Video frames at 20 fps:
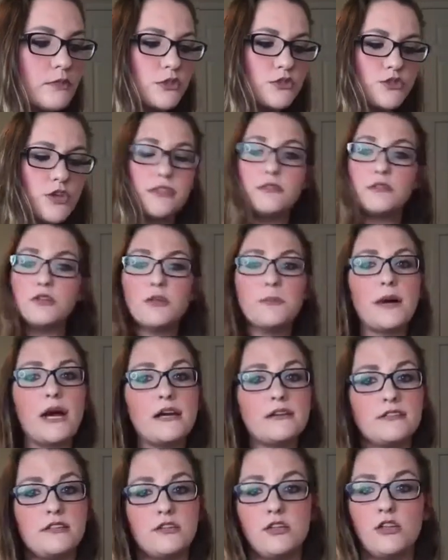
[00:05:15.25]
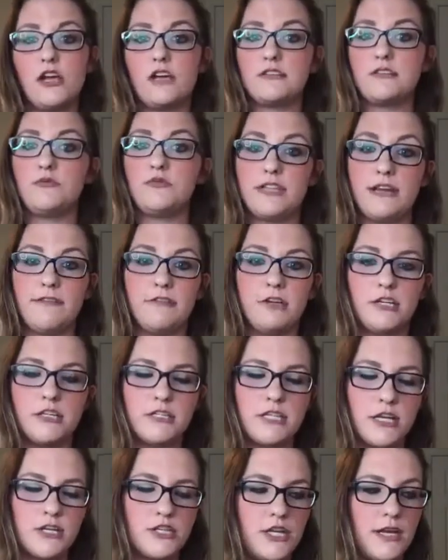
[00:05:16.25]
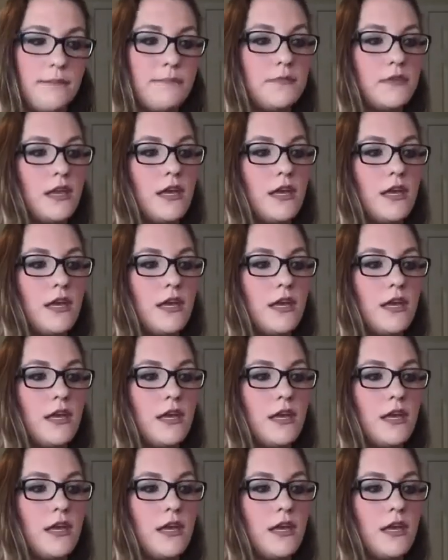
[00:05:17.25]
So I threw the box in the closet, was never going to touch it.